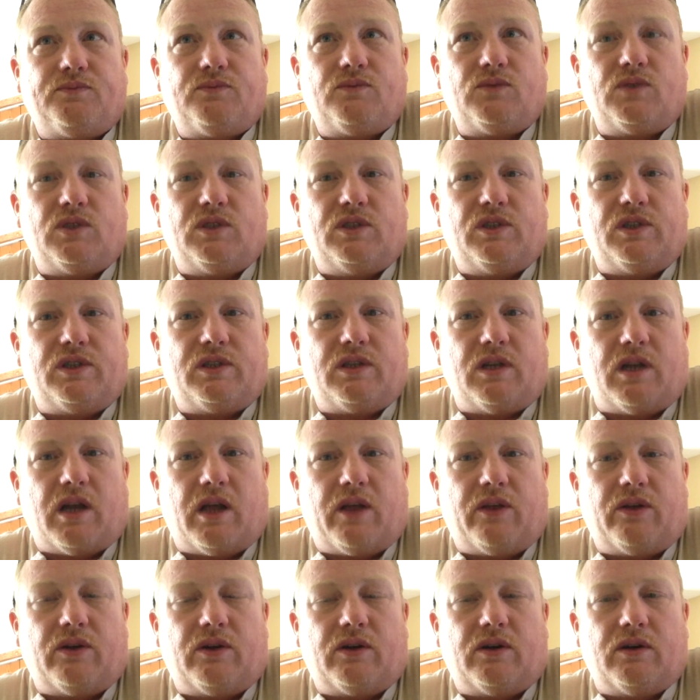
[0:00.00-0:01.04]
just
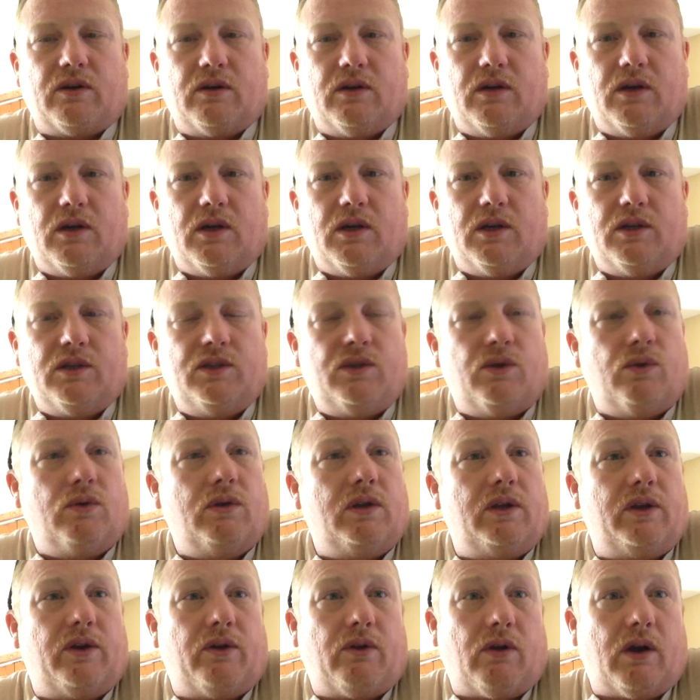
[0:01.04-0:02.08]
another tool
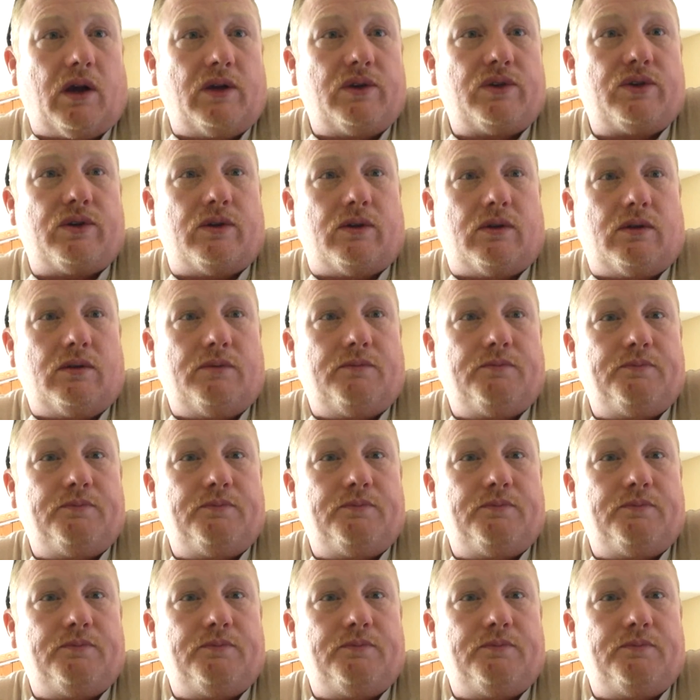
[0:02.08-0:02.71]
in your arsenal.